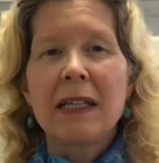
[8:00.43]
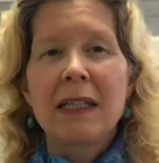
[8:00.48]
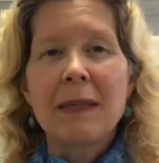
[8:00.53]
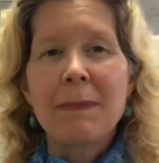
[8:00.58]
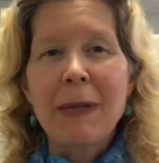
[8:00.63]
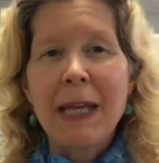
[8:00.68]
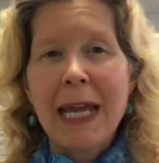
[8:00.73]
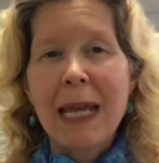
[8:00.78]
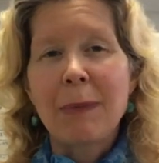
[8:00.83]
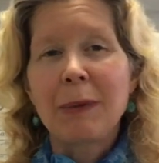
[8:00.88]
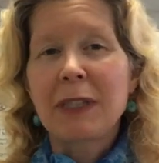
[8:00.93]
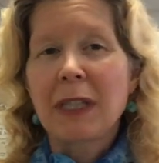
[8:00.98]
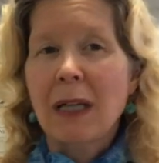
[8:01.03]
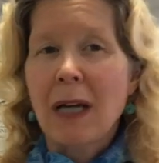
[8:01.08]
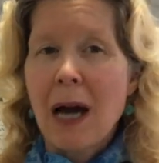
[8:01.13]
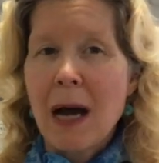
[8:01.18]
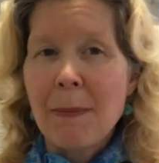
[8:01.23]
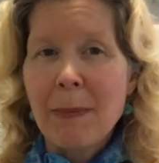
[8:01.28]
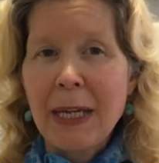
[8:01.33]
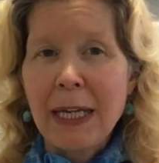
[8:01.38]
to be able to
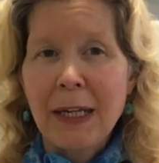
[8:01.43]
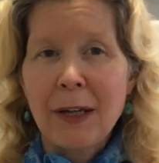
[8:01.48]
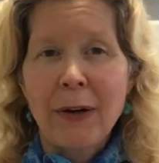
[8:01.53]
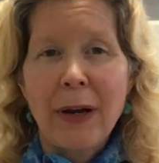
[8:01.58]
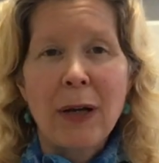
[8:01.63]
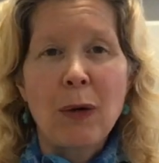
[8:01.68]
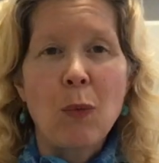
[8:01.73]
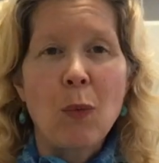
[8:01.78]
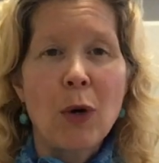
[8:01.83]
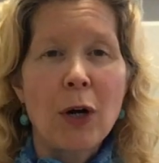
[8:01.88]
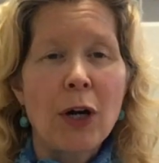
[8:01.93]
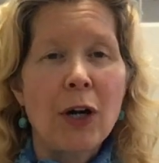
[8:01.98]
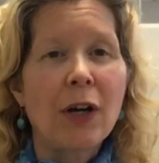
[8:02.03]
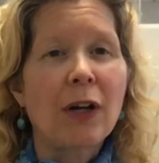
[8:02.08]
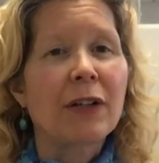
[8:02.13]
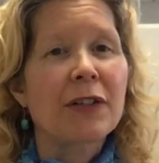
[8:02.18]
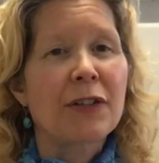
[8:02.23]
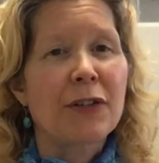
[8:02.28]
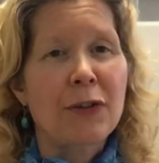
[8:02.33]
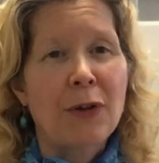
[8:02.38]
come here and
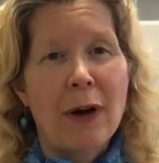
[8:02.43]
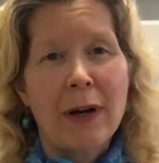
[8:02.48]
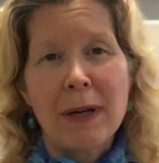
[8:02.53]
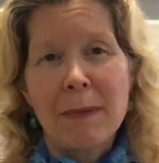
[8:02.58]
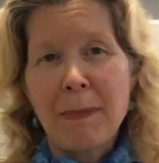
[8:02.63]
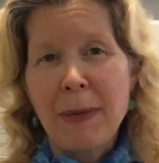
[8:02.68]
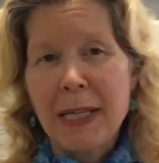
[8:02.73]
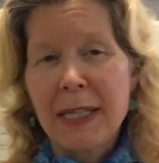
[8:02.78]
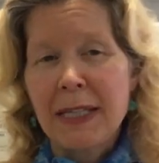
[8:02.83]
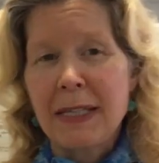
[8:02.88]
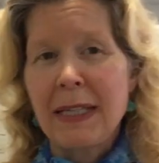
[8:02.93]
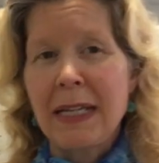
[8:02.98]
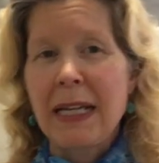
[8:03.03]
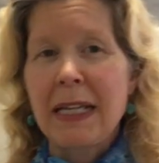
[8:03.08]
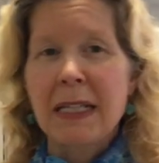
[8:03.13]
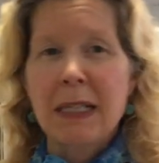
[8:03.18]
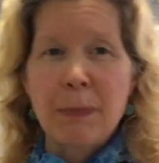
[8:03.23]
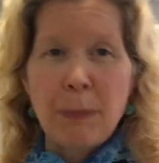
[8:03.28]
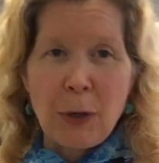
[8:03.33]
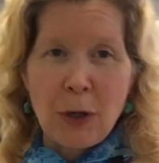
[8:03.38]
work, start a
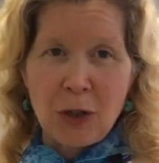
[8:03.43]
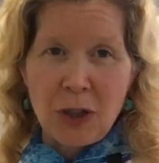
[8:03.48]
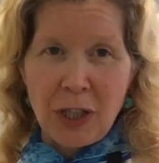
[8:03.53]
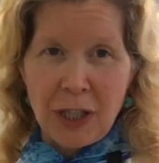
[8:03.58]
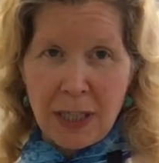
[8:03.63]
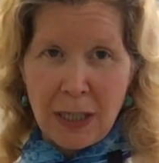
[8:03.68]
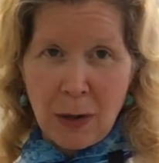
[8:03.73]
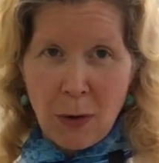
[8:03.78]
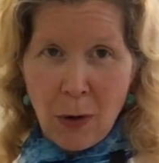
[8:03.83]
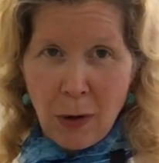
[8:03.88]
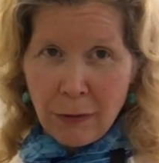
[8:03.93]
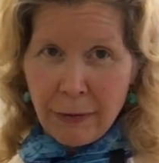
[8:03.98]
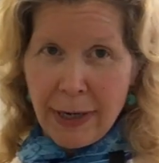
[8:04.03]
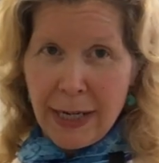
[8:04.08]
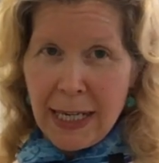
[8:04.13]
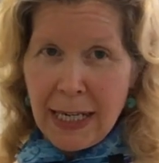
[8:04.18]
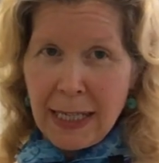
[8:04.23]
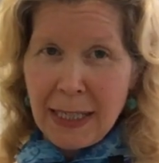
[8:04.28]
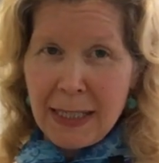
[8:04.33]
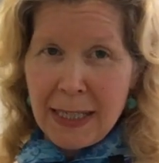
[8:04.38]
business, purchase an
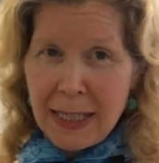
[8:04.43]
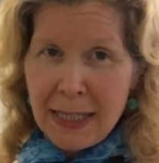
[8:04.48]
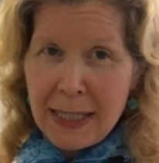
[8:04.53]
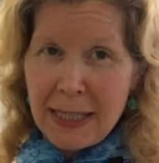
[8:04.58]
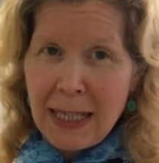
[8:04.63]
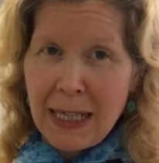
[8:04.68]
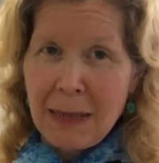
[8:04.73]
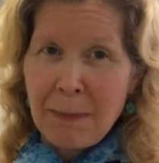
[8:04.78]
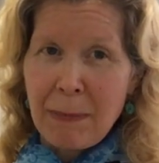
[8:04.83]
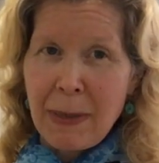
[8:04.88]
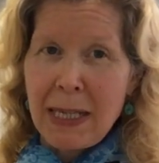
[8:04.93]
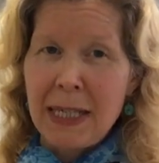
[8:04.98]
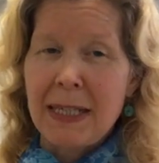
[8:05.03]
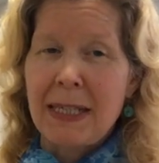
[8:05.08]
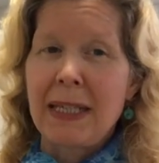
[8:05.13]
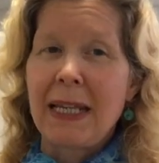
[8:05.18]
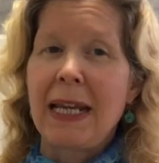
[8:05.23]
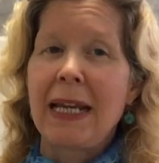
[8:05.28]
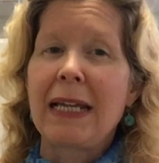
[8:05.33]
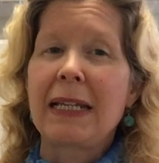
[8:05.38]
already existing
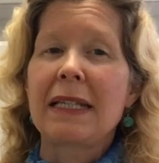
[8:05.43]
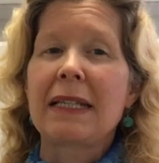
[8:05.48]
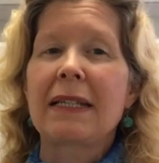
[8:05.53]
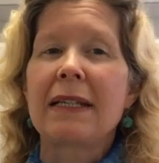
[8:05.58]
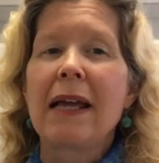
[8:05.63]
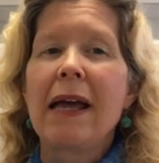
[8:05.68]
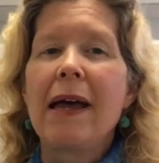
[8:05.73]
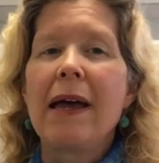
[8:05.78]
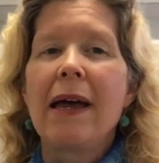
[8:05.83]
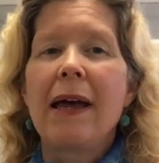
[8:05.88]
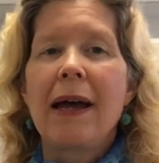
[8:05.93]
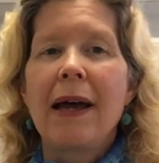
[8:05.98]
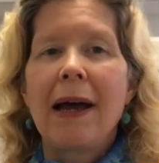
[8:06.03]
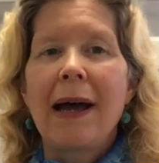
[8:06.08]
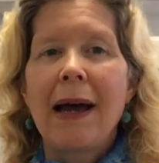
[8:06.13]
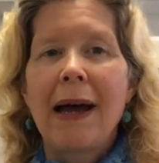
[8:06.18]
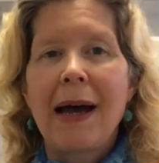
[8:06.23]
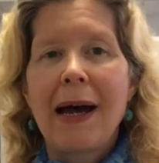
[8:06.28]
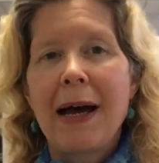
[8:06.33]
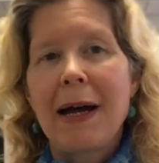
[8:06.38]
business,
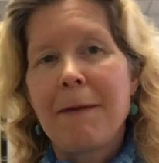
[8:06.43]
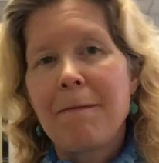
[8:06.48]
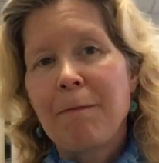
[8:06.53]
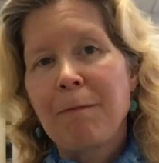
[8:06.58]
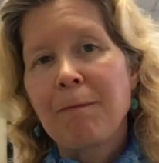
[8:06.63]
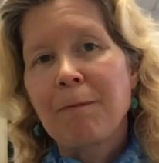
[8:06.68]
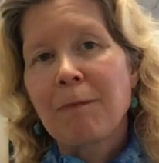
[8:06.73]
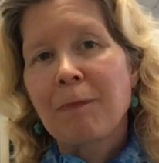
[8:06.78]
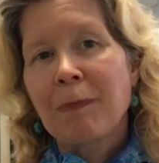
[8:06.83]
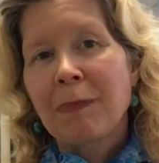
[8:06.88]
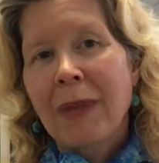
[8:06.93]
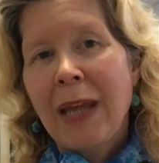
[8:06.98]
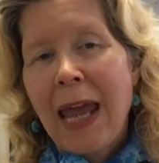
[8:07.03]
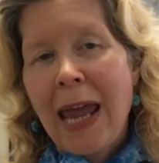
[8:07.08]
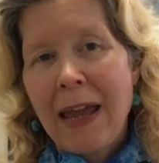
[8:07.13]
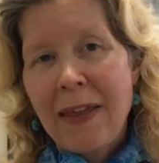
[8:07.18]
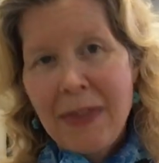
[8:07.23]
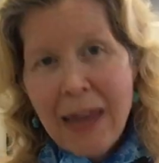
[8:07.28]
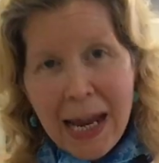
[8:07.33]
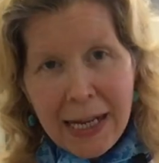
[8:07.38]
and
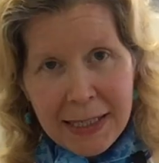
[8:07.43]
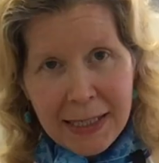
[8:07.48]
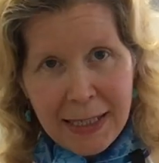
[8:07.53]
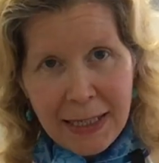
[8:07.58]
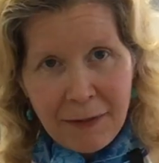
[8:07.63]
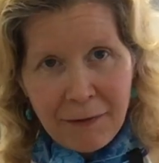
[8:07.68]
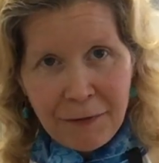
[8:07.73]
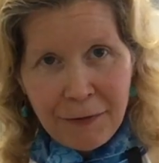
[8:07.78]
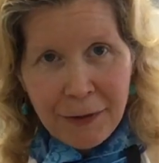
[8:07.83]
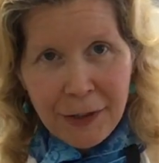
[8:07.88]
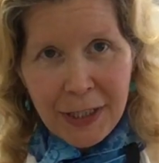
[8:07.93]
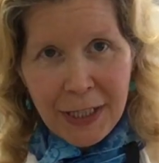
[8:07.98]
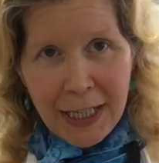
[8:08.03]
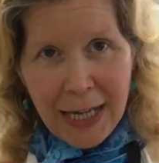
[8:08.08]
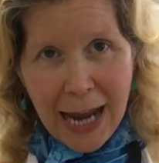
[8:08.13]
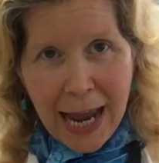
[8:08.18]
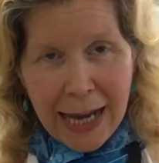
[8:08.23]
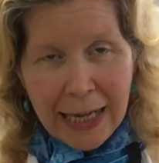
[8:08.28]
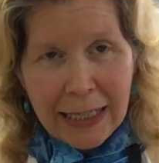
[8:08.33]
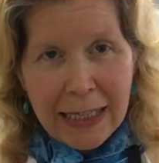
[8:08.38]
that's it for
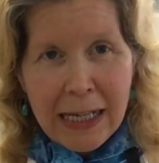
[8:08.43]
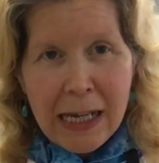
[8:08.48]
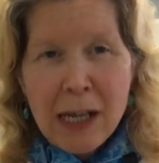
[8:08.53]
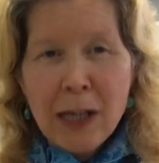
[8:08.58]
today.